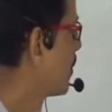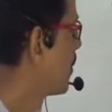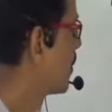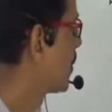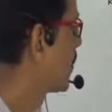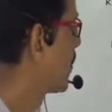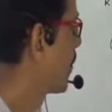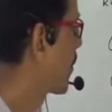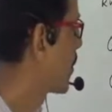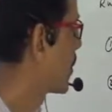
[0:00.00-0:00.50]

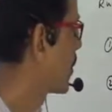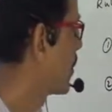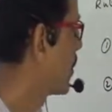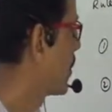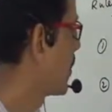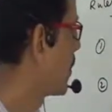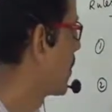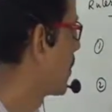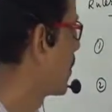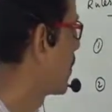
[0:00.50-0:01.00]
this function
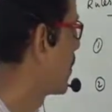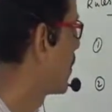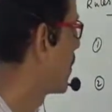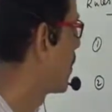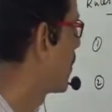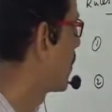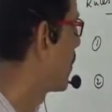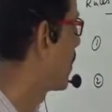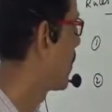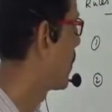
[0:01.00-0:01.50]
is
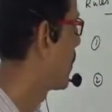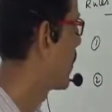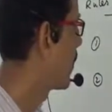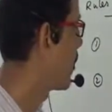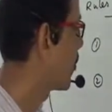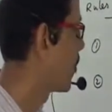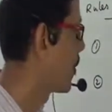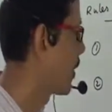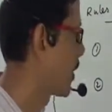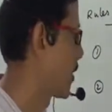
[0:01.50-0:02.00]

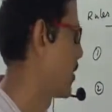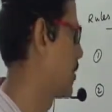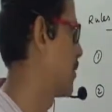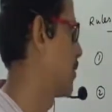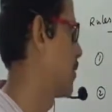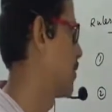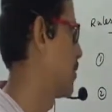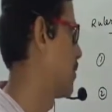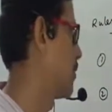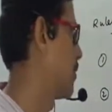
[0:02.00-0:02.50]
depending on
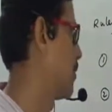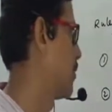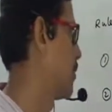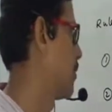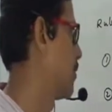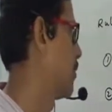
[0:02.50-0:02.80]
x,